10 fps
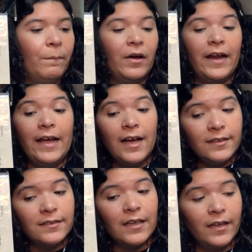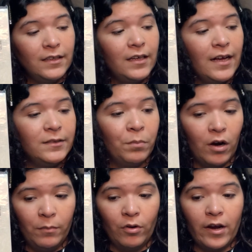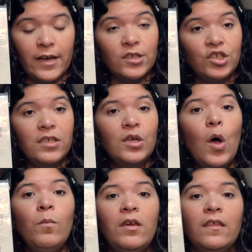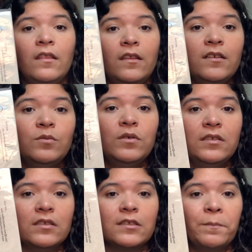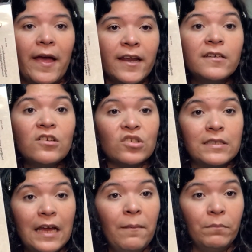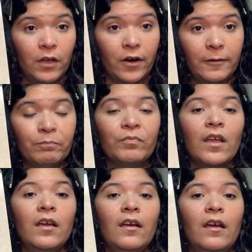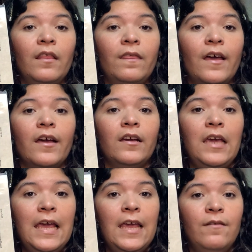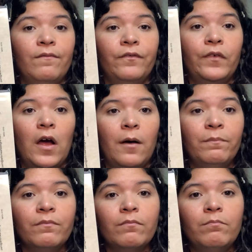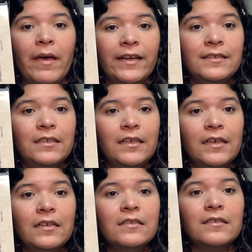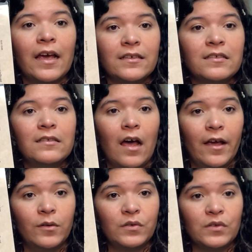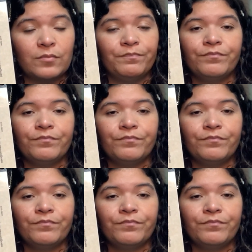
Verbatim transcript: But I did ask Barbara, and she told me that this was a Spanish sampler that came from Mexican textiles.